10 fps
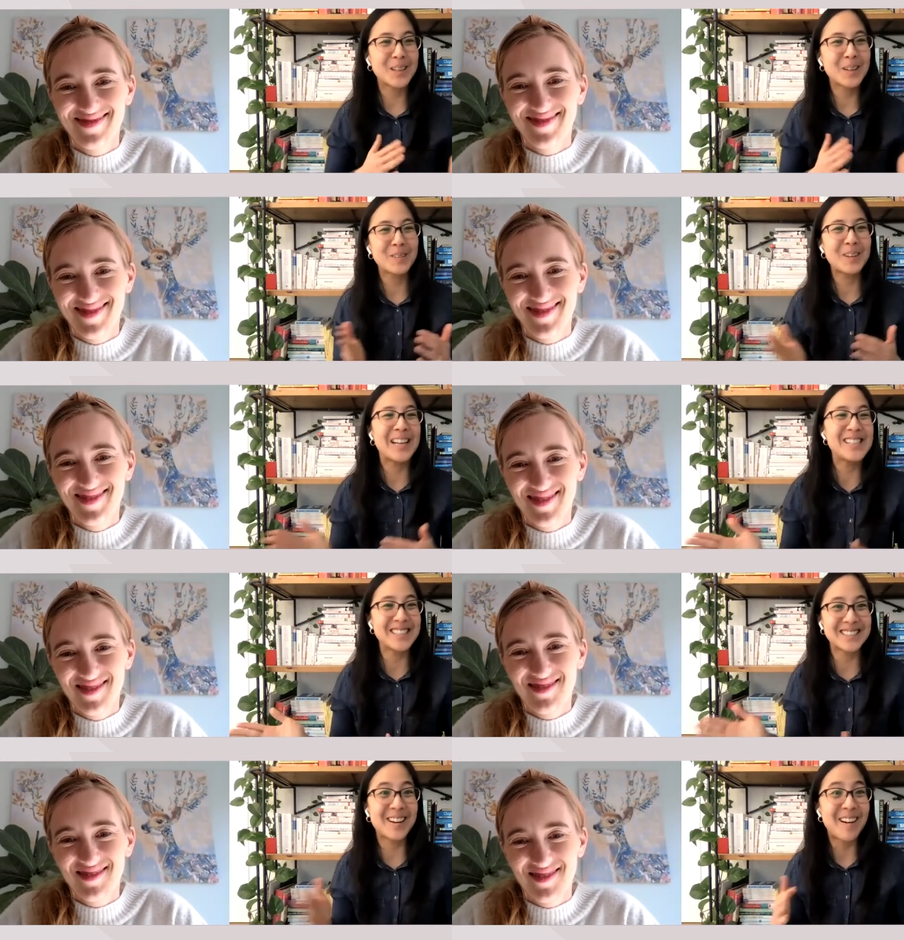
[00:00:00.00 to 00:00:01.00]

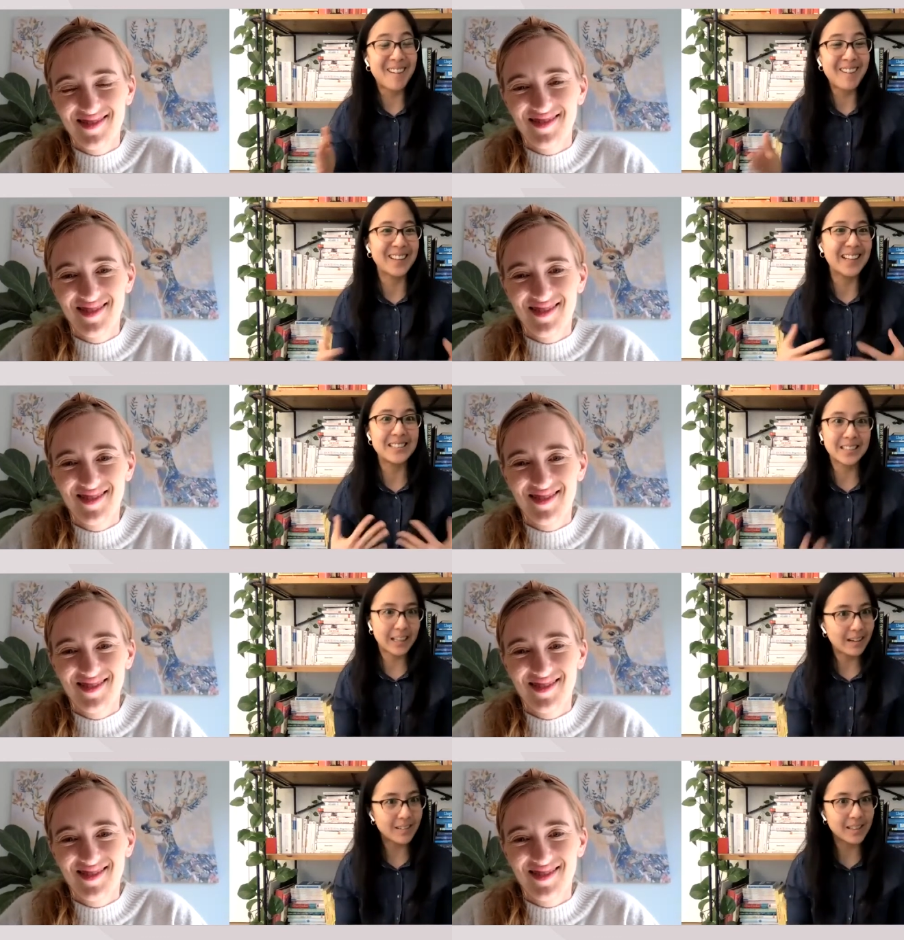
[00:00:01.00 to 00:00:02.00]
Speaker 1: courageous call and
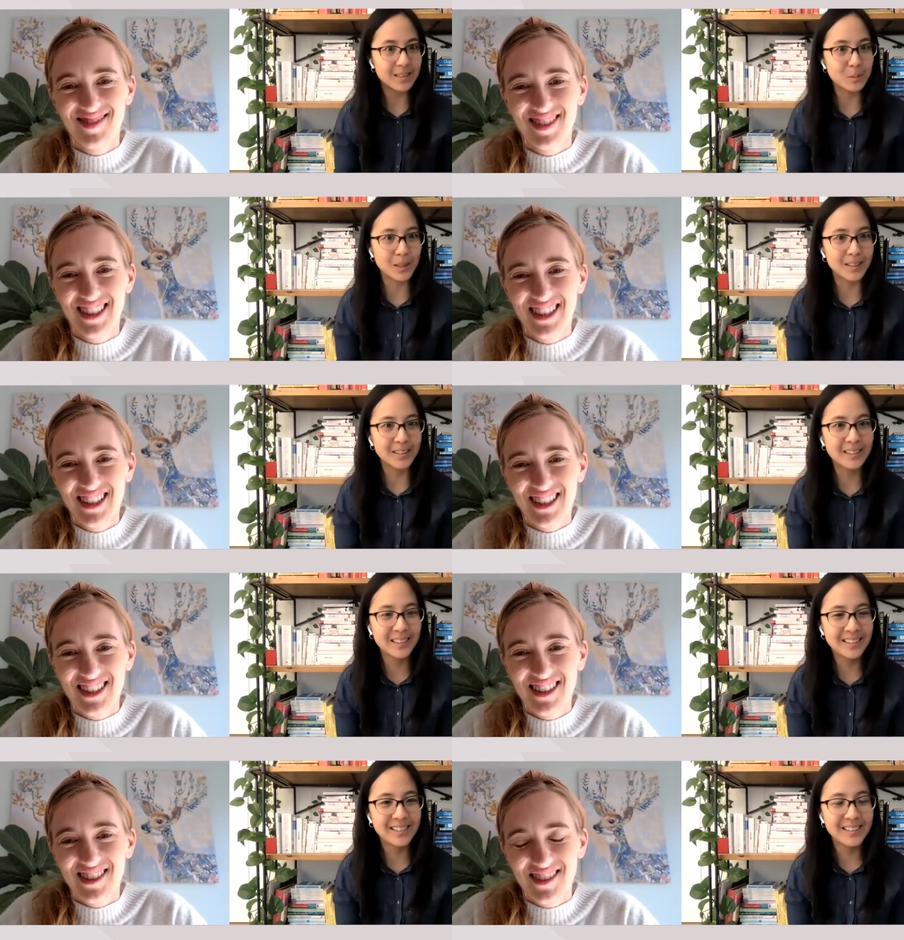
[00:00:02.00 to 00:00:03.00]
scary as well
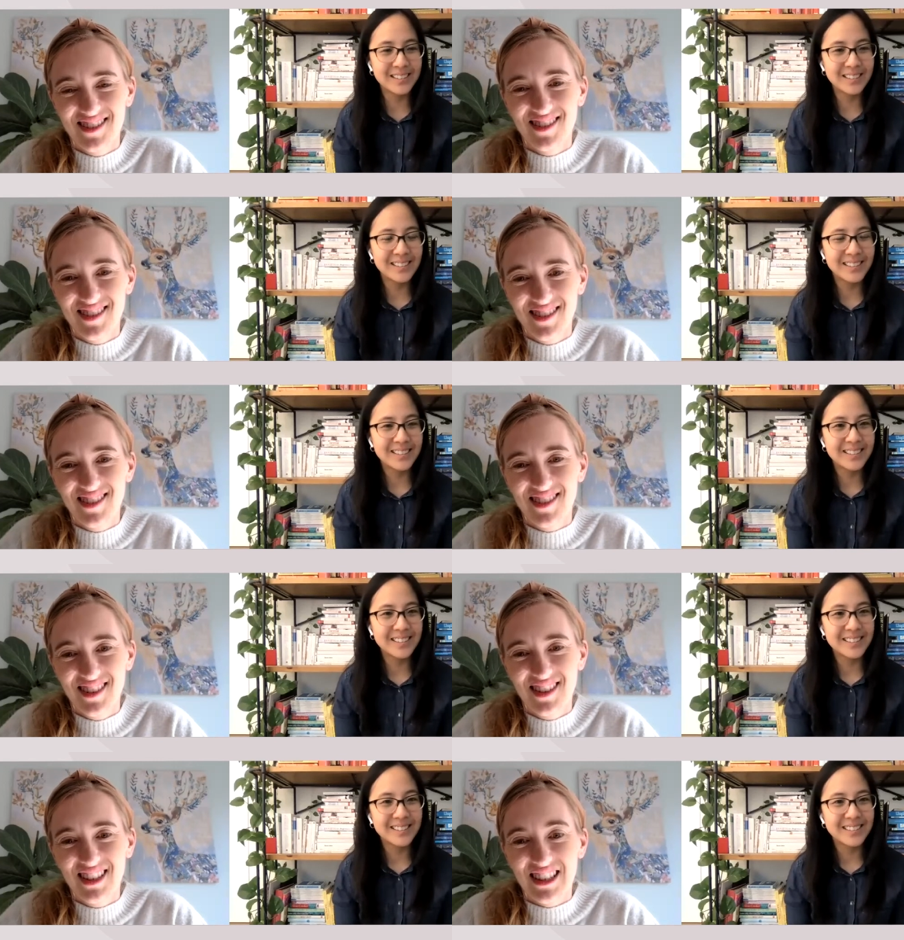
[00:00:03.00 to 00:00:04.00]

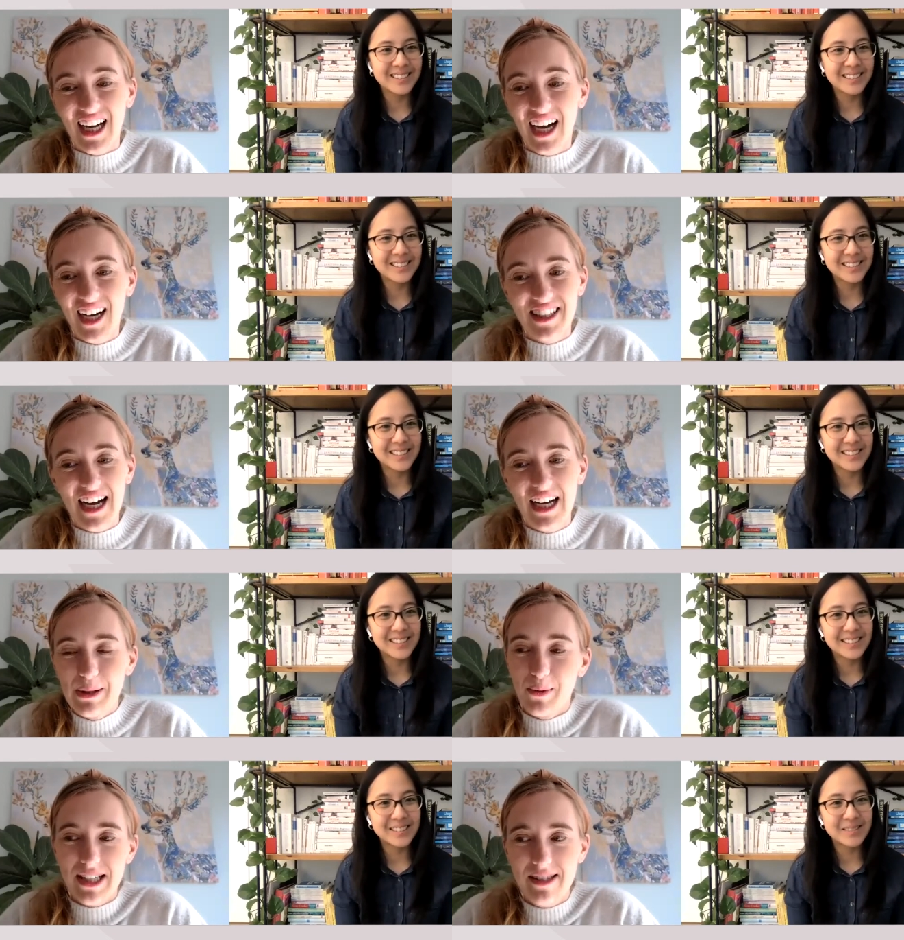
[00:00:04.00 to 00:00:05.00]
Speaker 2: yeah yeah
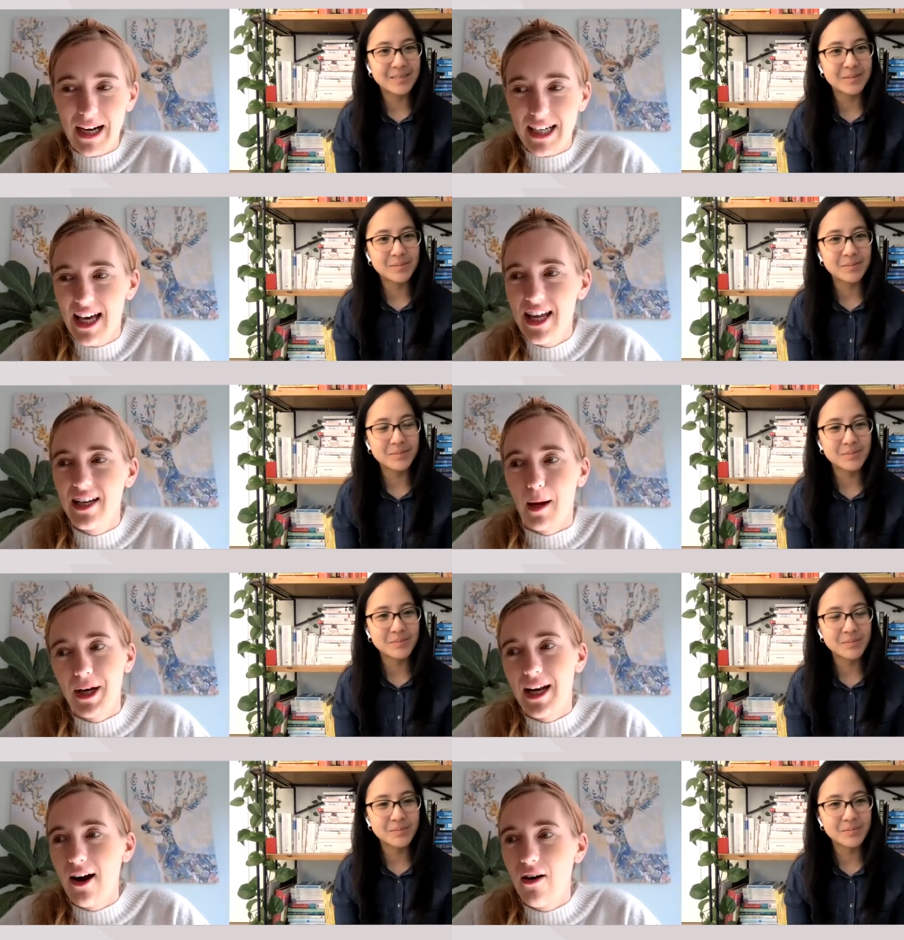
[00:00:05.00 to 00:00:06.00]
it was back then and i
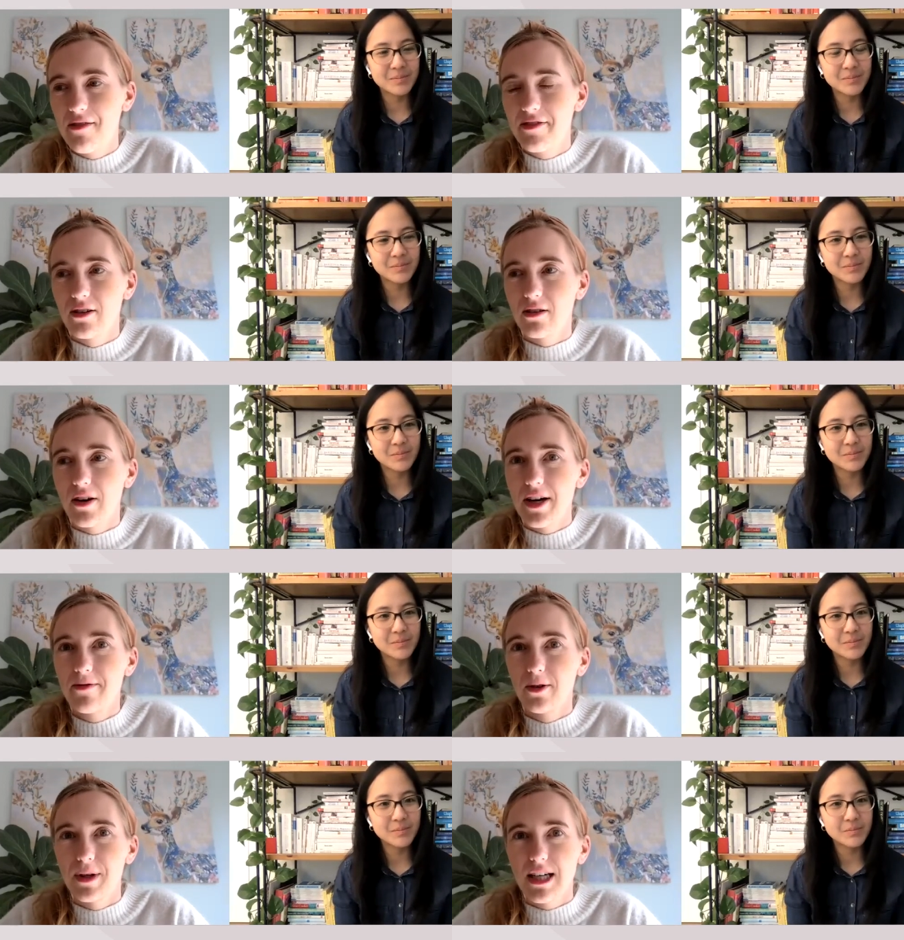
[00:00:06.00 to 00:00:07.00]
mean now i feel
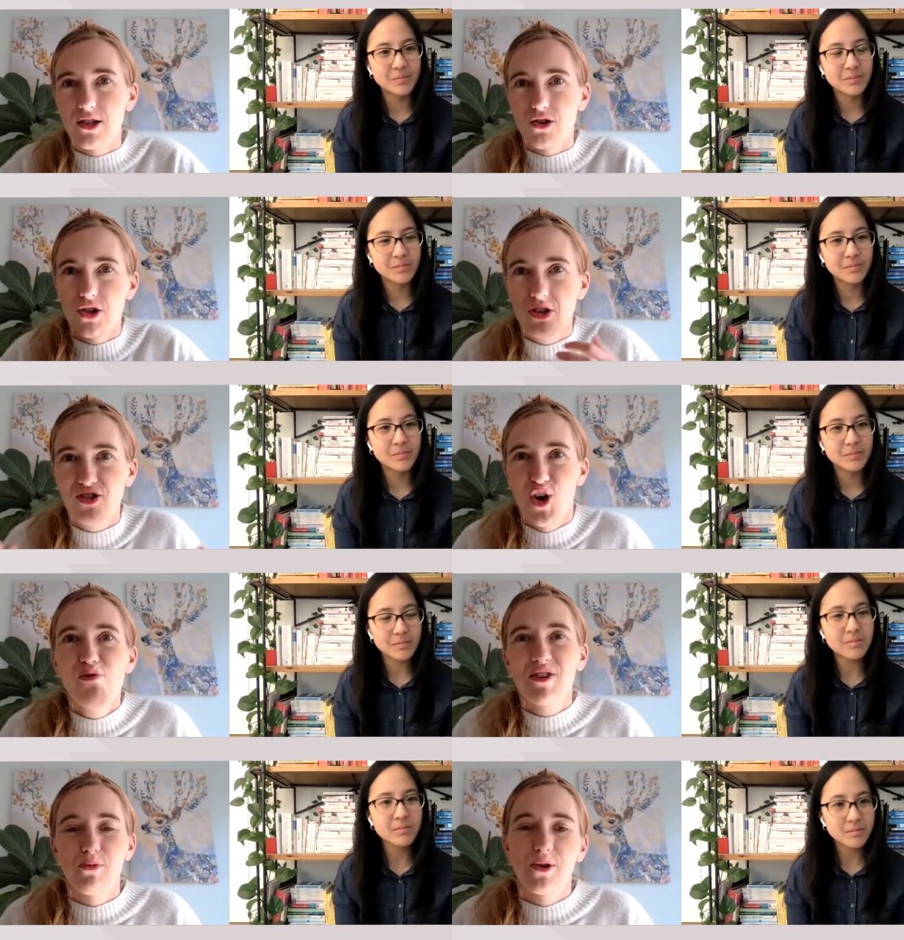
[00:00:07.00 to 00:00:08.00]
grateful because there's just so
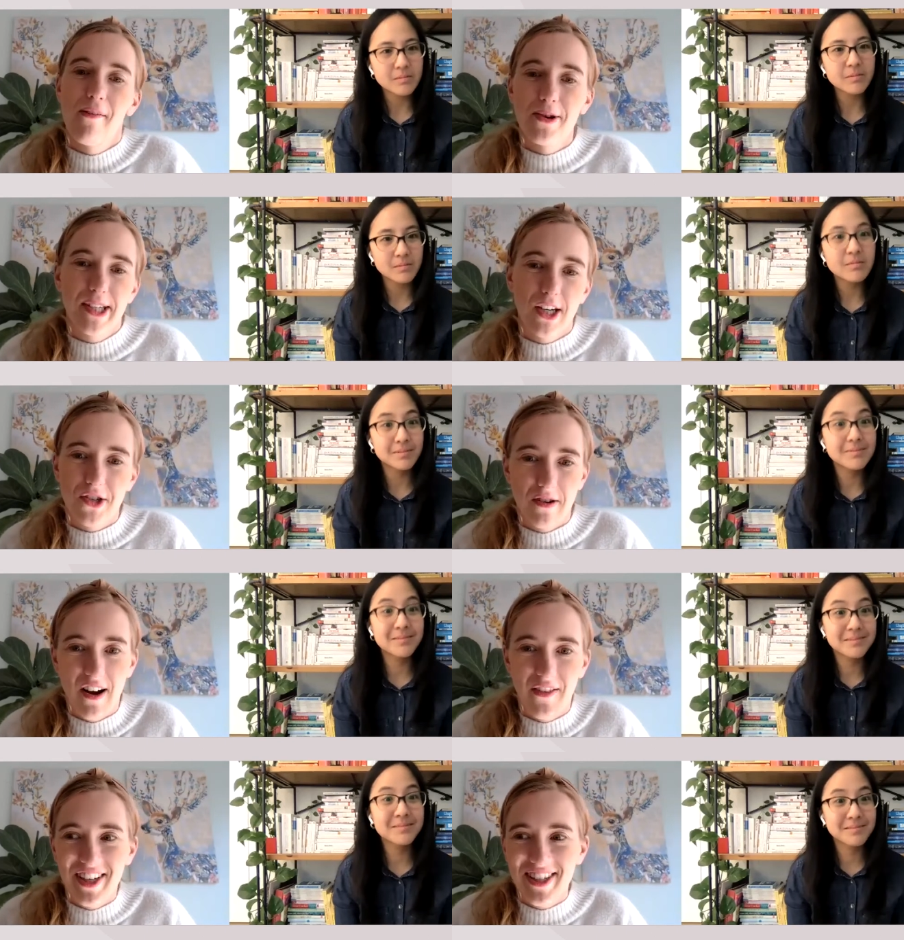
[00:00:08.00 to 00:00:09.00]
much more conversation
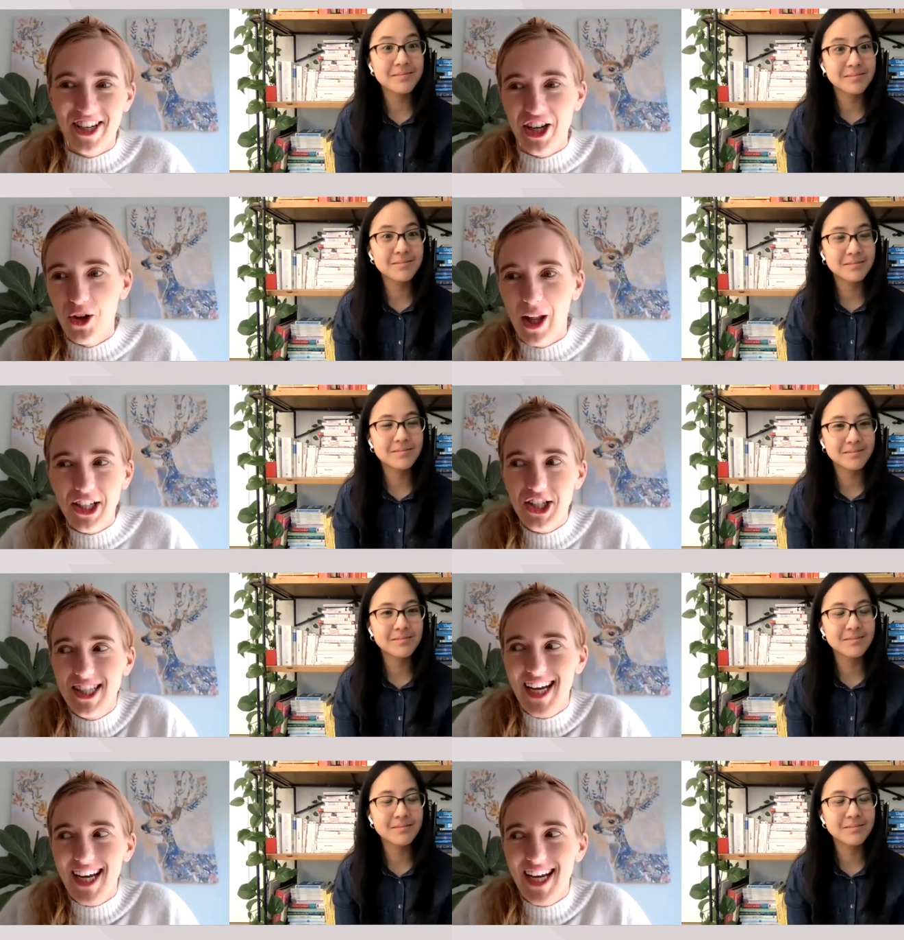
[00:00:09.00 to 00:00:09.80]
around this you know like just